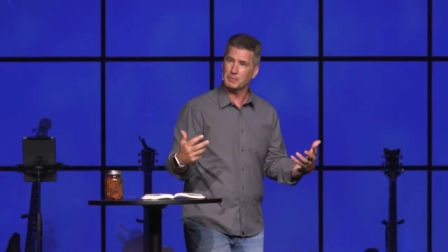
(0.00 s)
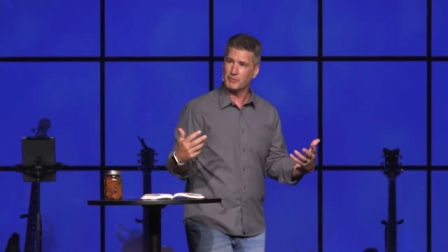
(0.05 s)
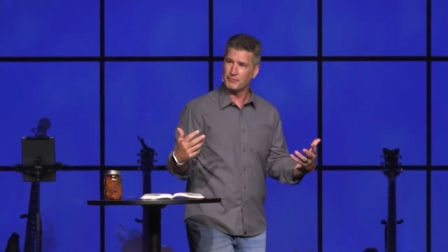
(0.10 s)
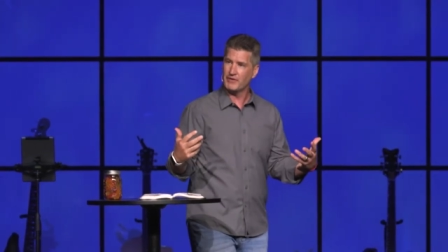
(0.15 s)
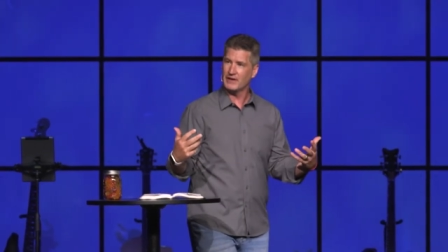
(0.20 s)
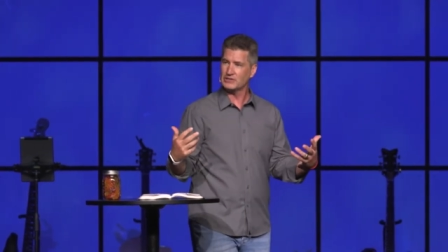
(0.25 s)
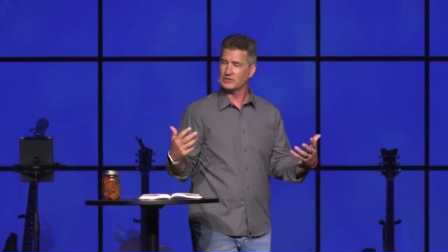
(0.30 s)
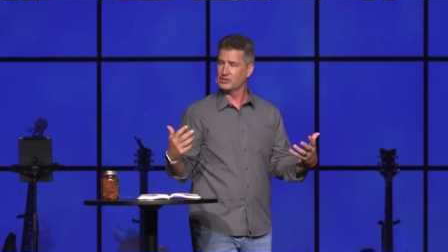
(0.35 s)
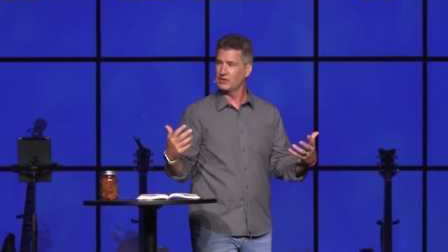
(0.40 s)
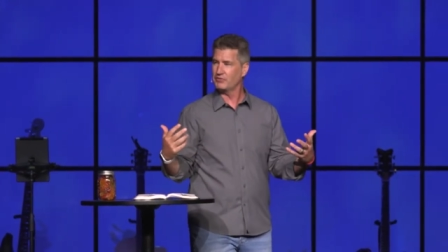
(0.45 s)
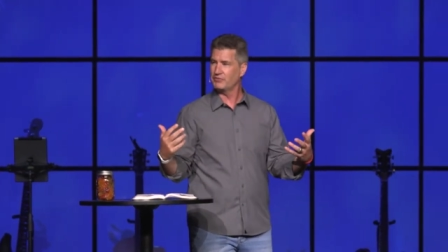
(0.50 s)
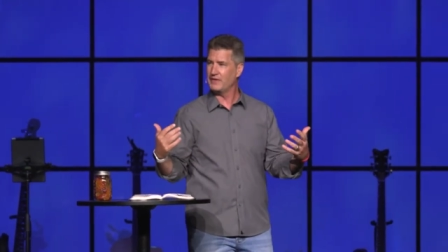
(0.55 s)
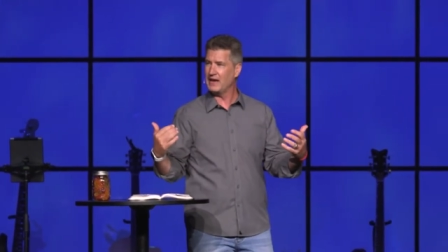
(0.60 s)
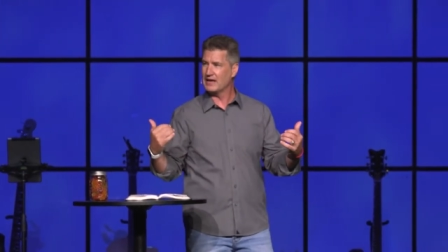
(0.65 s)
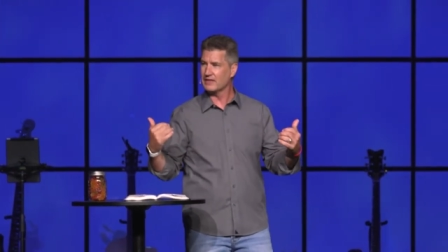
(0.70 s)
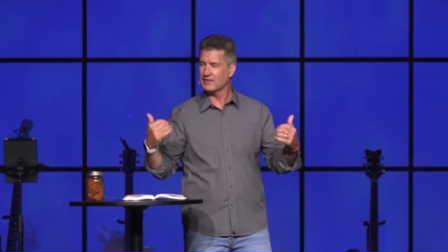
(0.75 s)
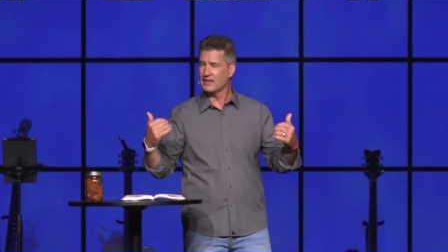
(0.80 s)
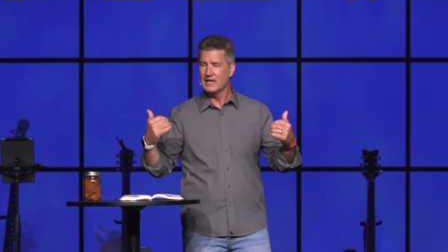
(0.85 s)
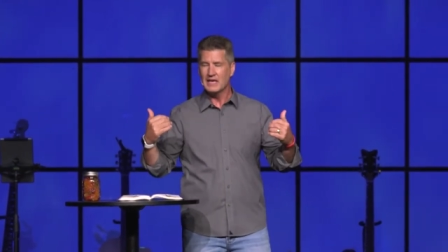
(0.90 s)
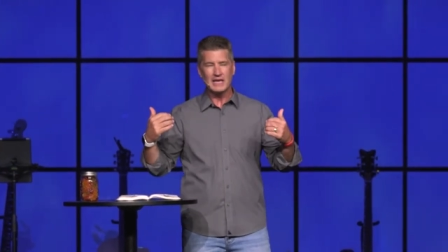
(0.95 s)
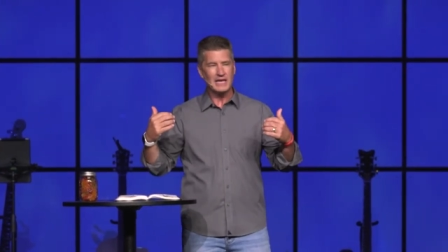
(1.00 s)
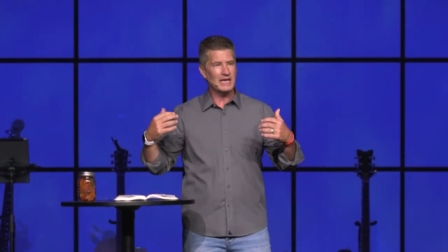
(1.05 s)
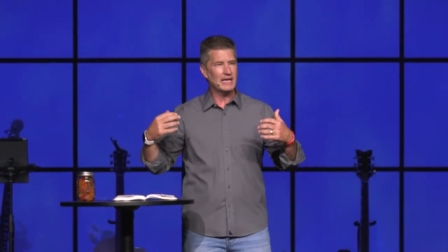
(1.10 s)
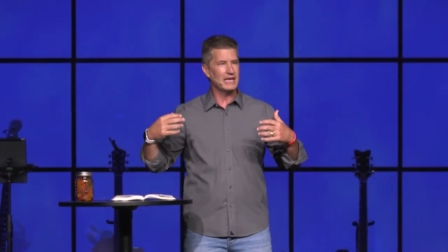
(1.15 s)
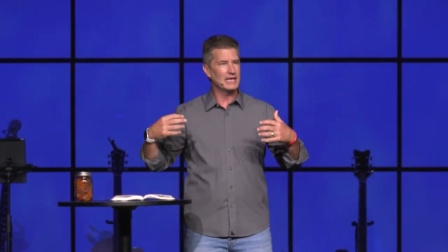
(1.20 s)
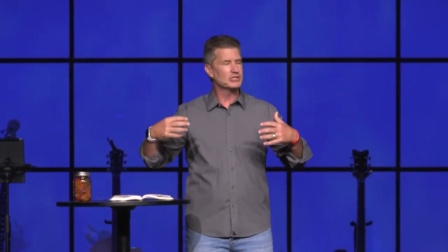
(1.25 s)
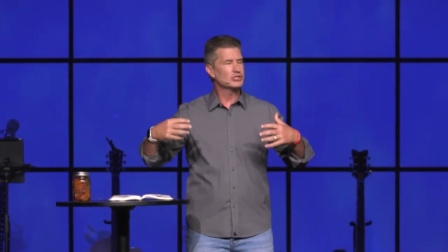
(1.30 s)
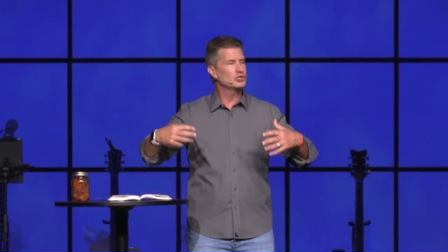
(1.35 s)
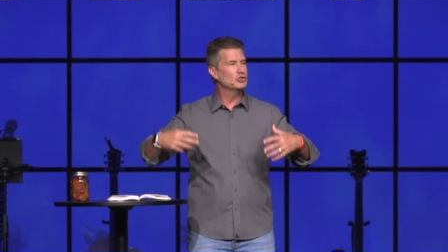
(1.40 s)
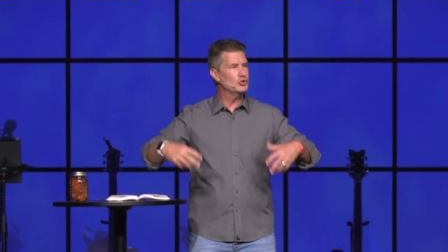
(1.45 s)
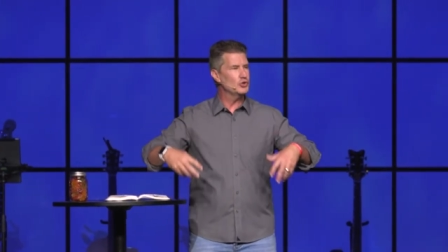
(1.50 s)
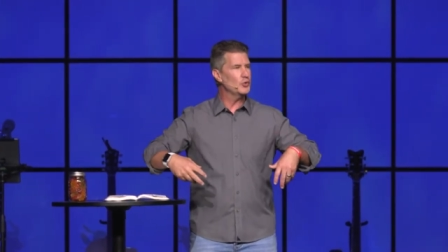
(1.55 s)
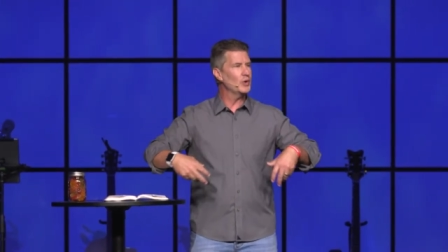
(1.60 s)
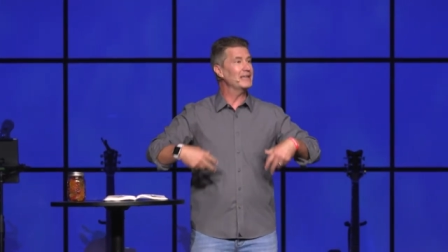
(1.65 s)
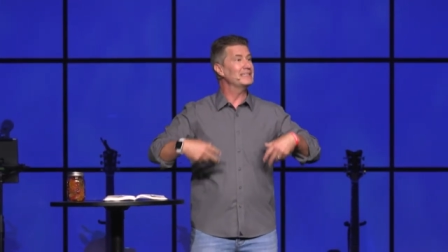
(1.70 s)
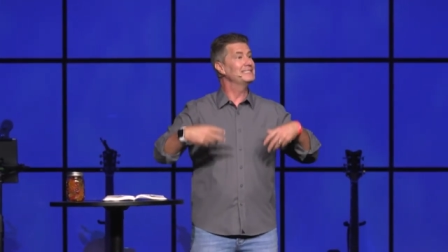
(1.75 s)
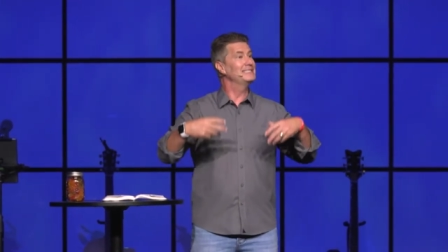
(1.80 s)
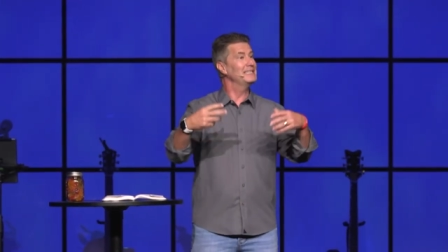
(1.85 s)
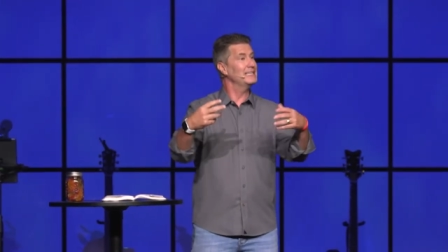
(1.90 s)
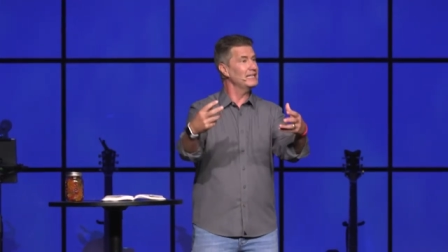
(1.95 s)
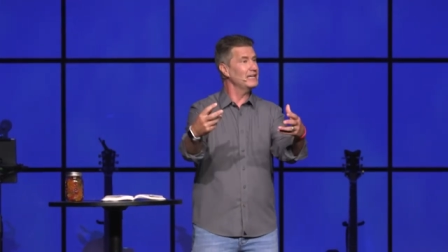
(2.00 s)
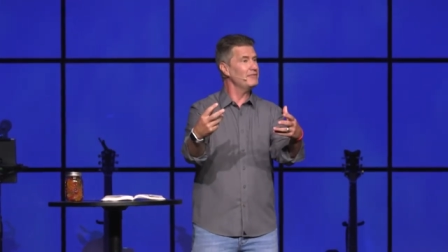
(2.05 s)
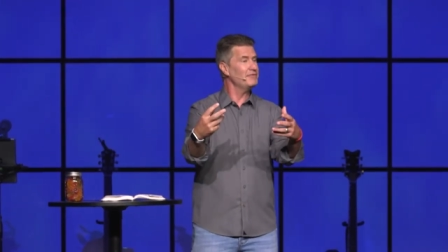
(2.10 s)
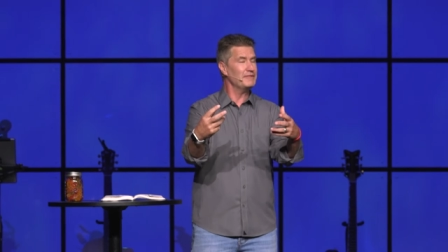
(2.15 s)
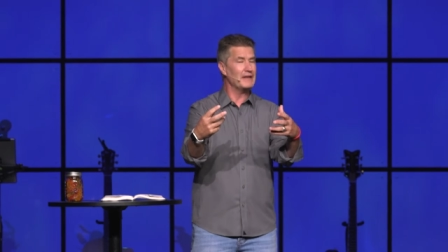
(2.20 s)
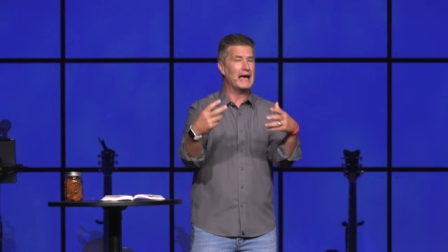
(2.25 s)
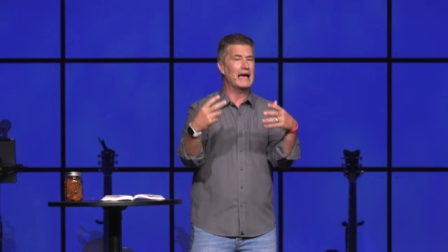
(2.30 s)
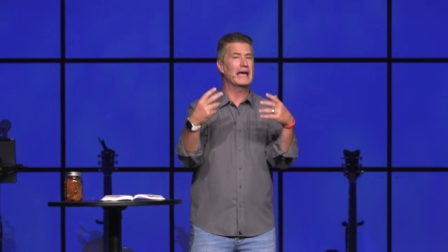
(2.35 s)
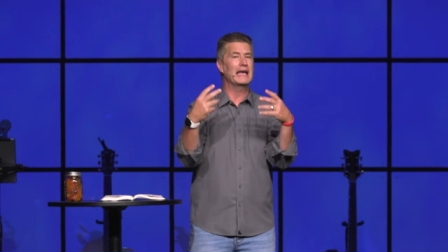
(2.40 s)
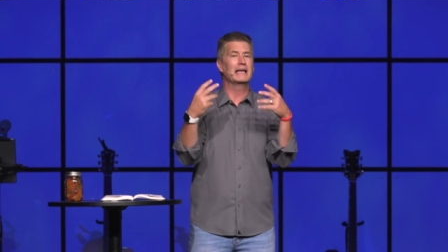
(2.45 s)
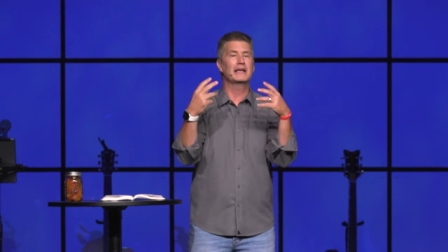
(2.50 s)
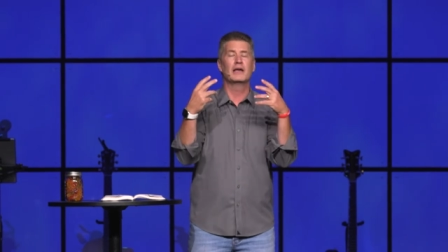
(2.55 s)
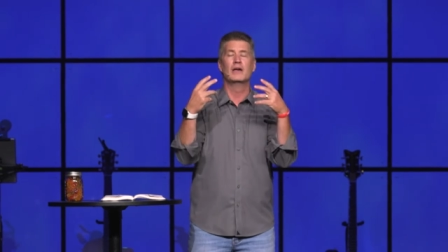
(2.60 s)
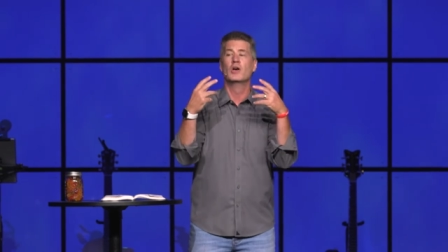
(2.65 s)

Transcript: profession of faith. It's you identifying